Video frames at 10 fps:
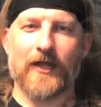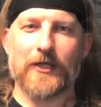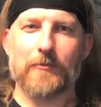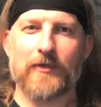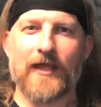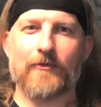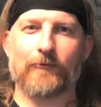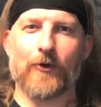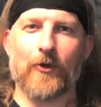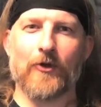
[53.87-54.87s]
and you play the
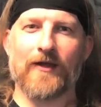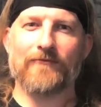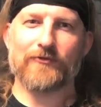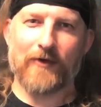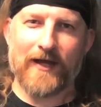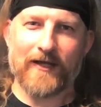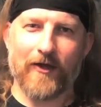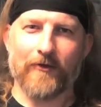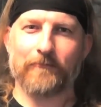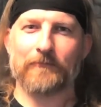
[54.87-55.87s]
role of Jrago.
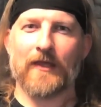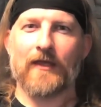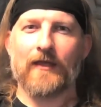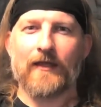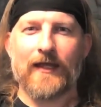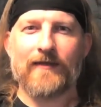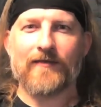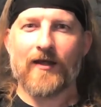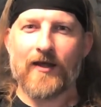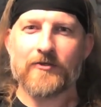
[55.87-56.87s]
He's
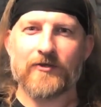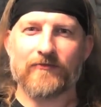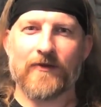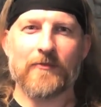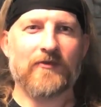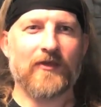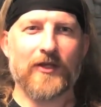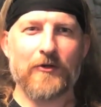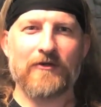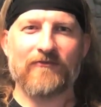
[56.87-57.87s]
a hunter from a
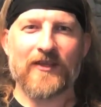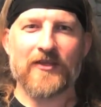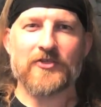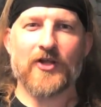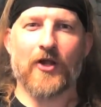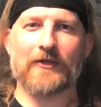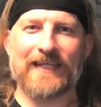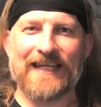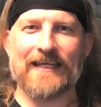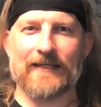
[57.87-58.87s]
secluded village called
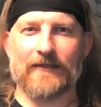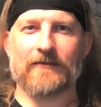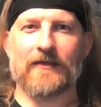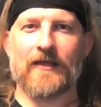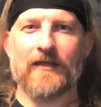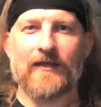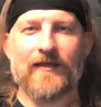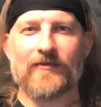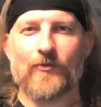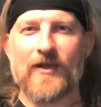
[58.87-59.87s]
Eden.
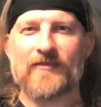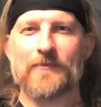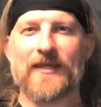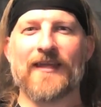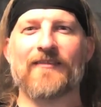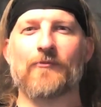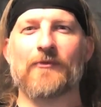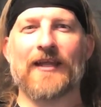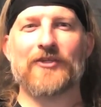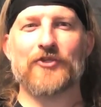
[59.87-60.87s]
His quest begins
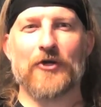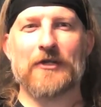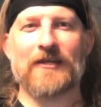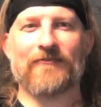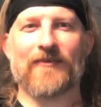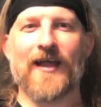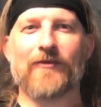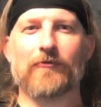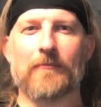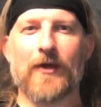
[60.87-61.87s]
with a journey to find
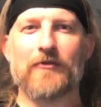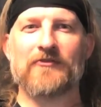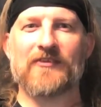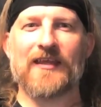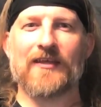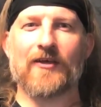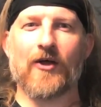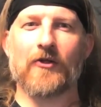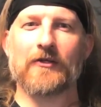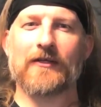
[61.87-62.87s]
a remote city
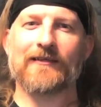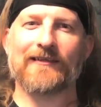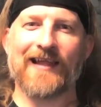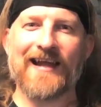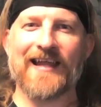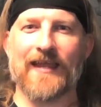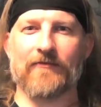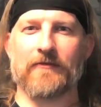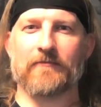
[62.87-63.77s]
called Lighthaven.